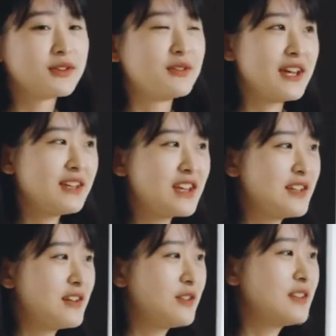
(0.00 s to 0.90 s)
half an
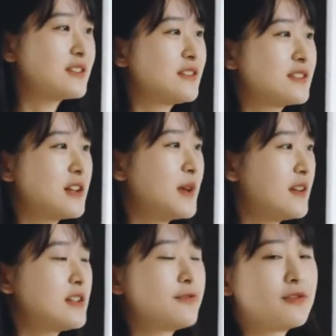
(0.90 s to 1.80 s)
hour.
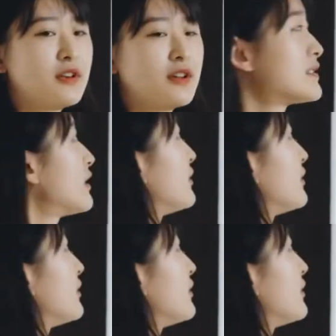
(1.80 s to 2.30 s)
As she